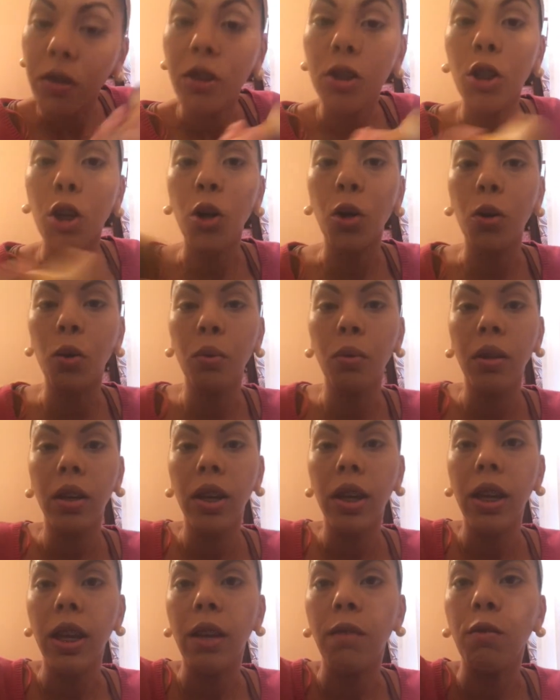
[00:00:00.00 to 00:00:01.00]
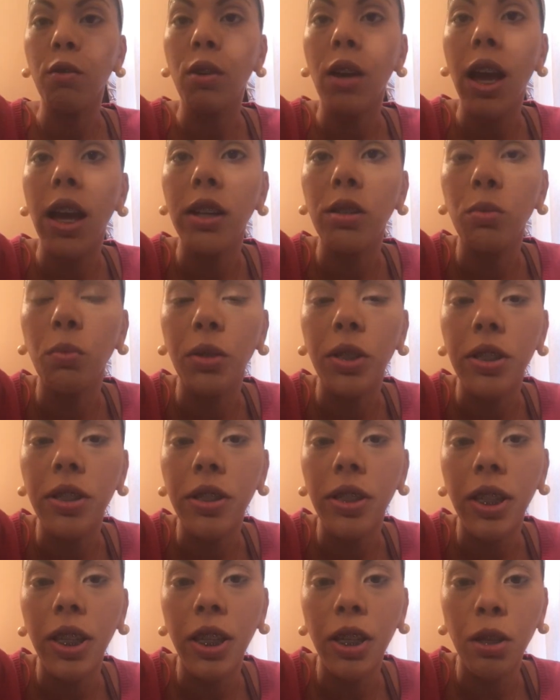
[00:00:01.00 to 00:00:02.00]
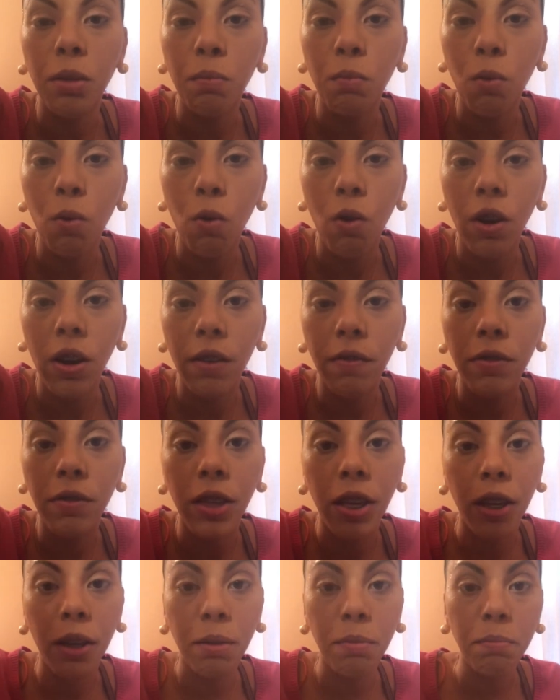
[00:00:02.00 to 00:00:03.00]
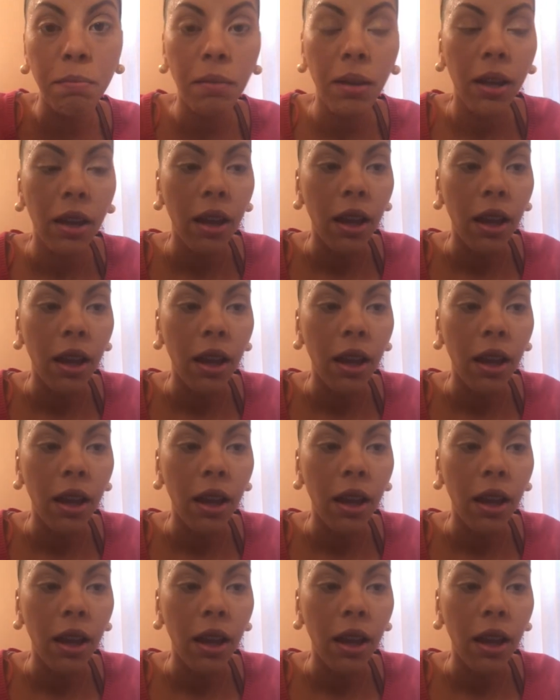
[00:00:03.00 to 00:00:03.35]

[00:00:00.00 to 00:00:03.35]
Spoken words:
so if you guys want to see more of them,